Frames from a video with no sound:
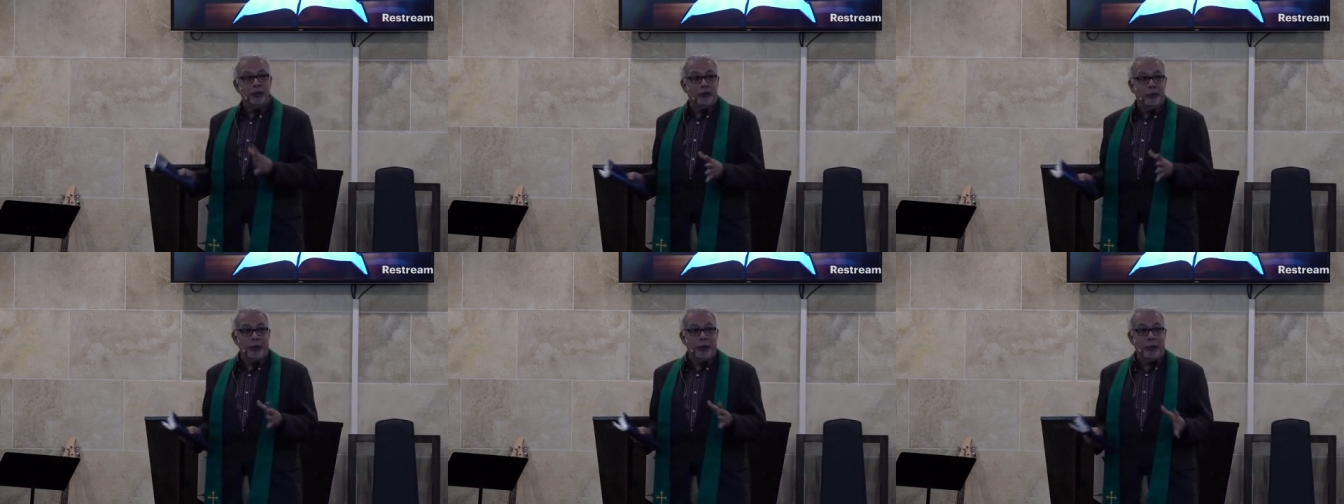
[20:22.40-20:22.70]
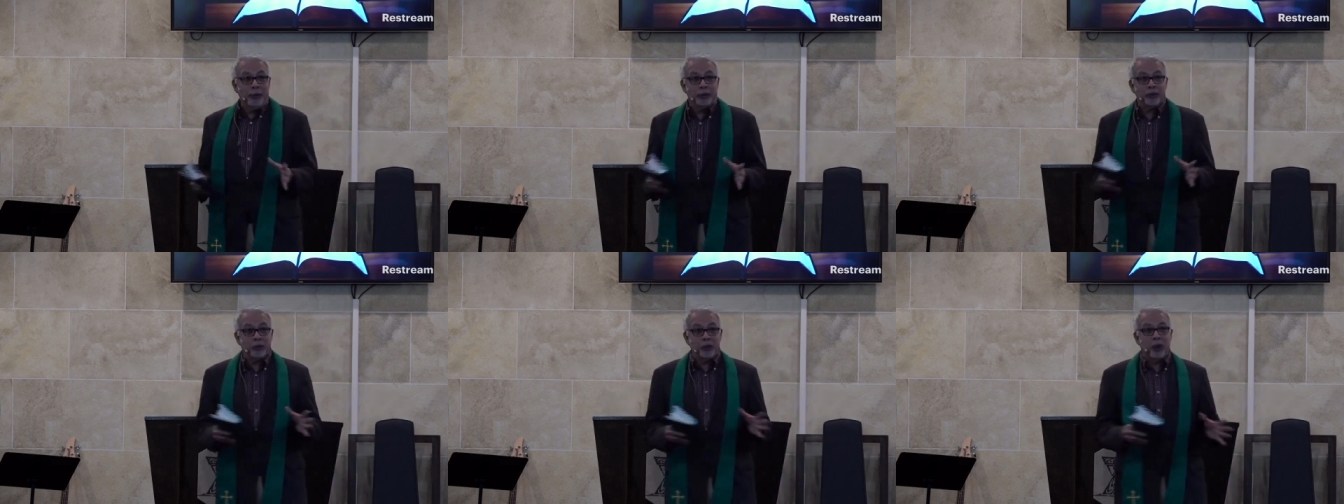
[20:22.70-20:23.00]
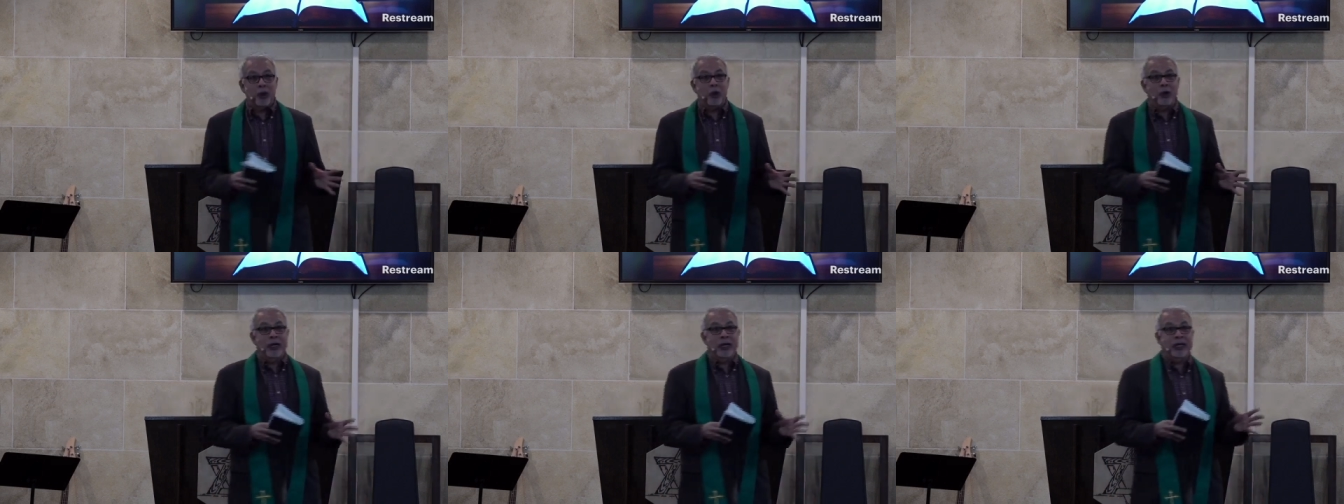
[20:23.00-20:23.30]
to be
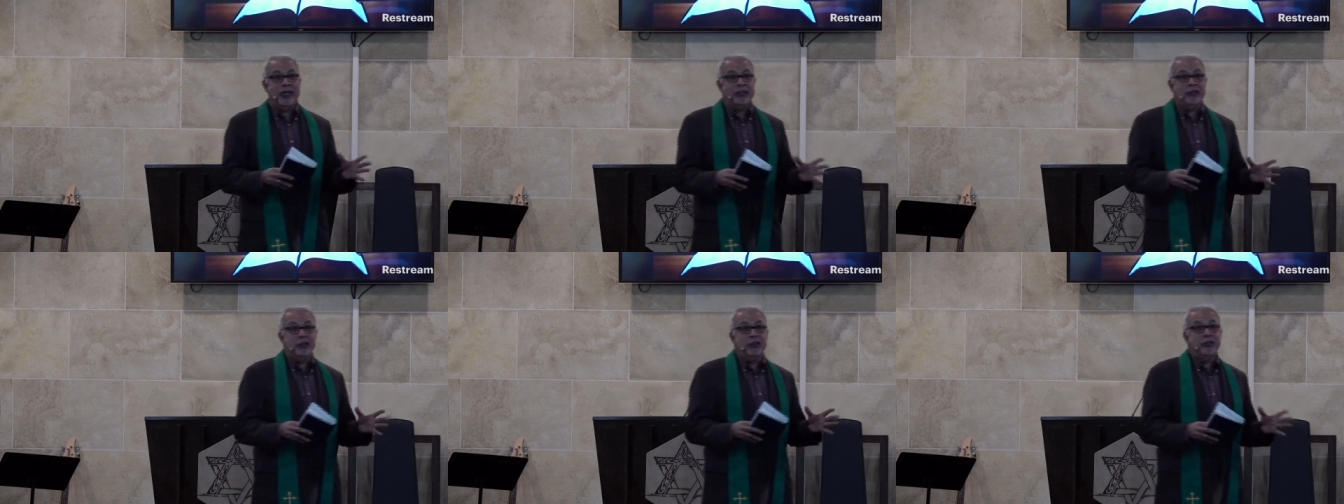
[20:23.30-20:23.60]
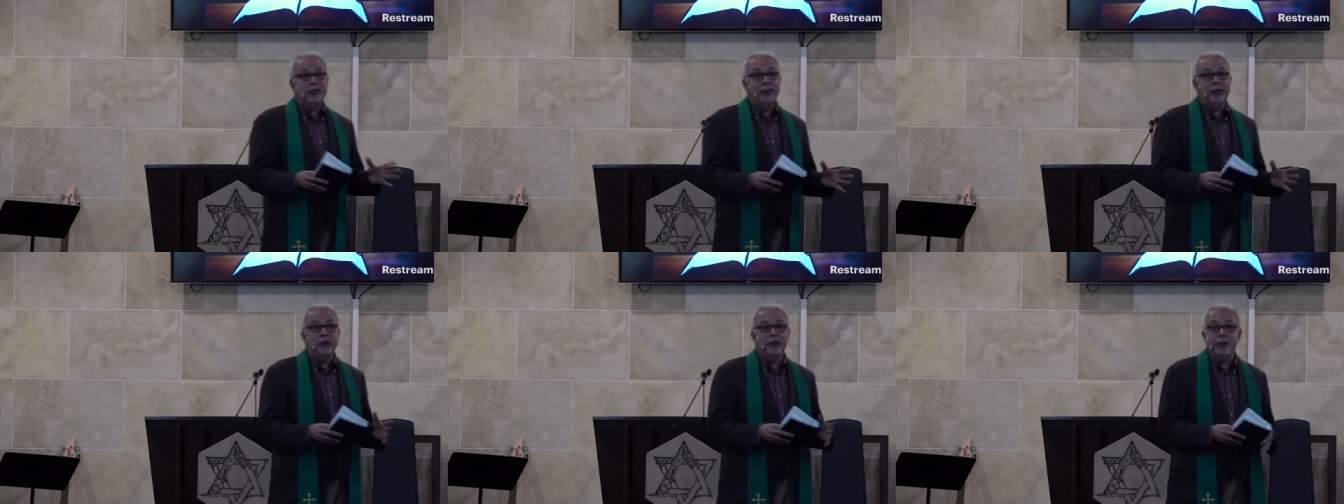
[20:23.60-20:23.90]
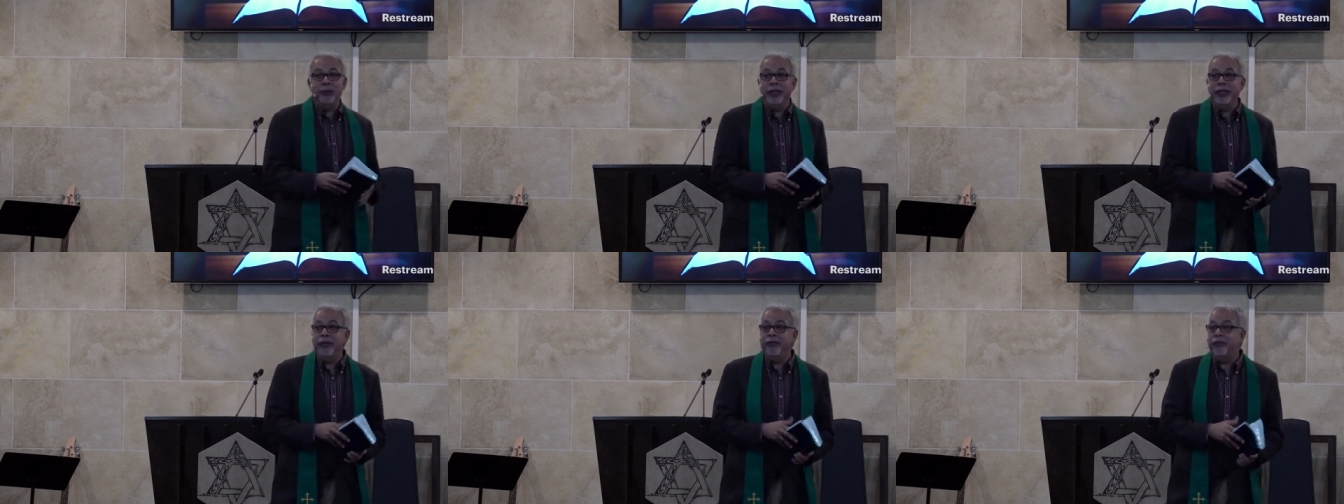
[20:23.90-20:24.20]
patrolling, that you're supposed
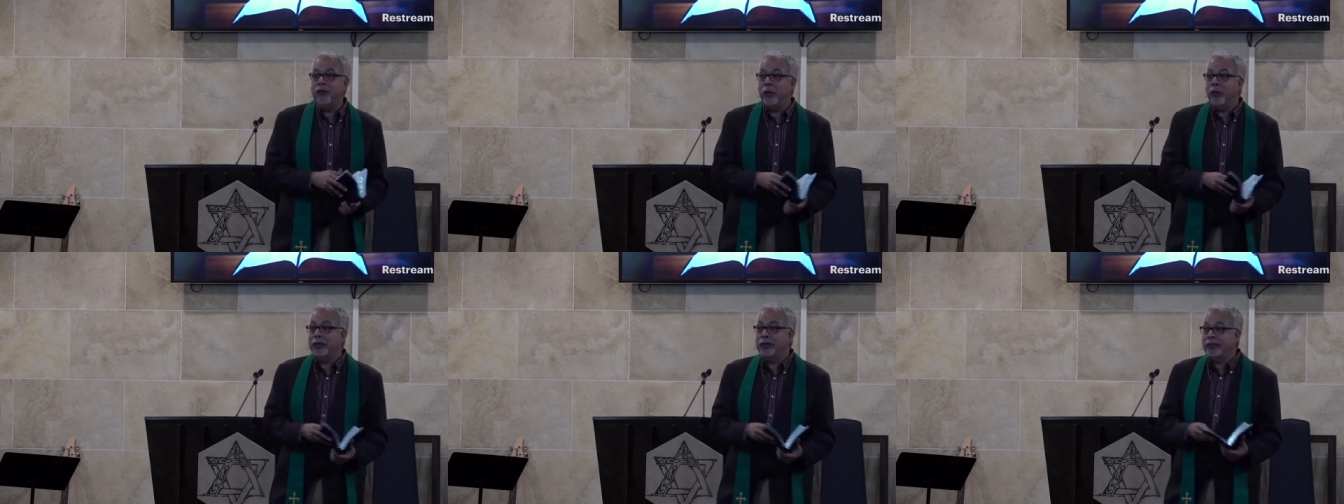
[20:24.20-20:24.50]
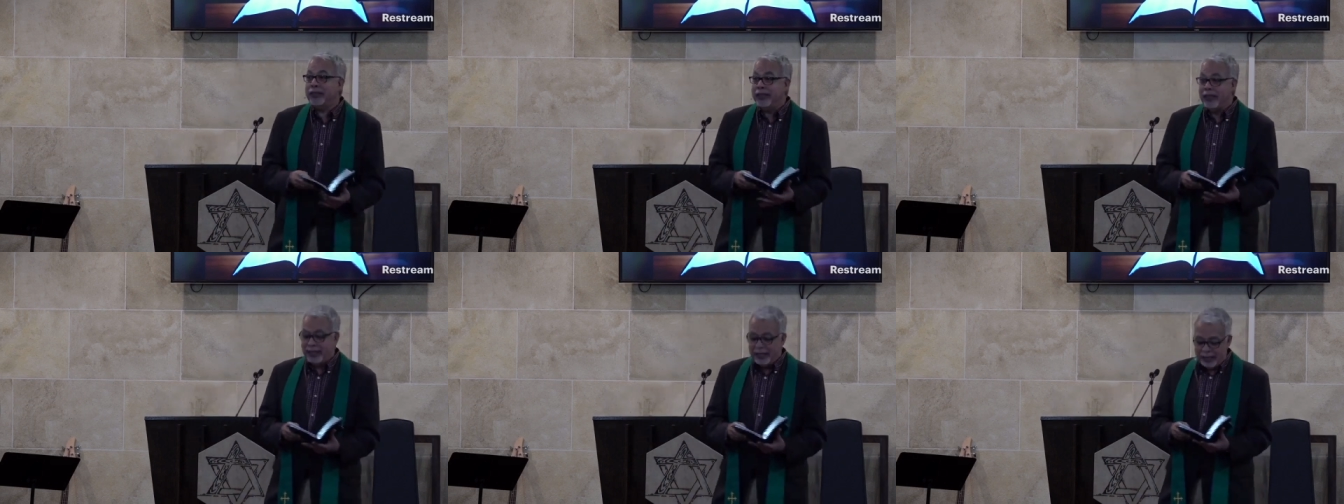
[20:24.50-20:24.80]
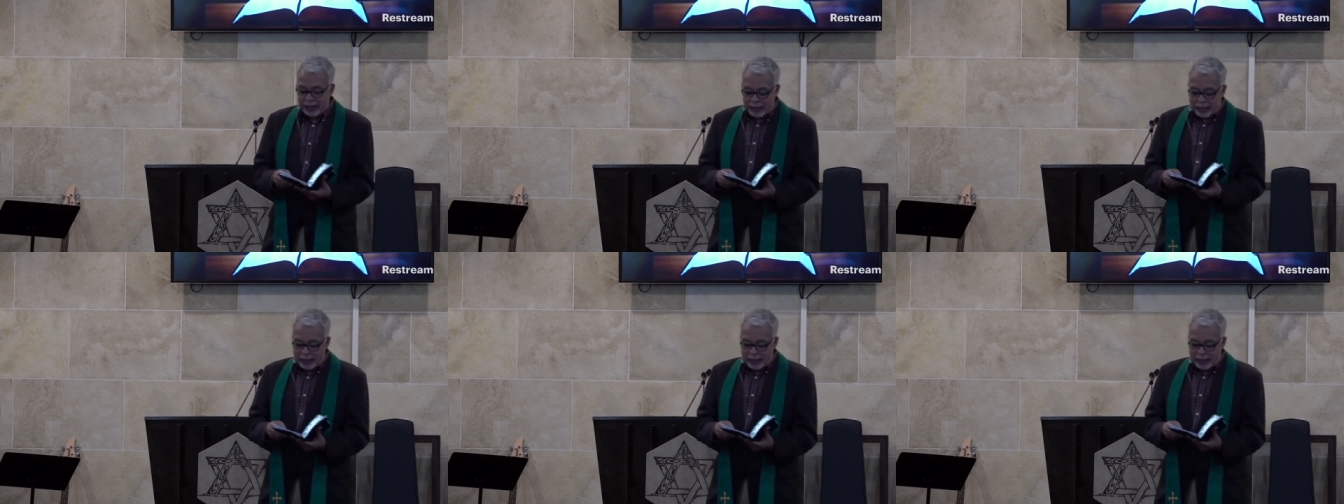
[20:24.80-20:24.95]
to be enforcing.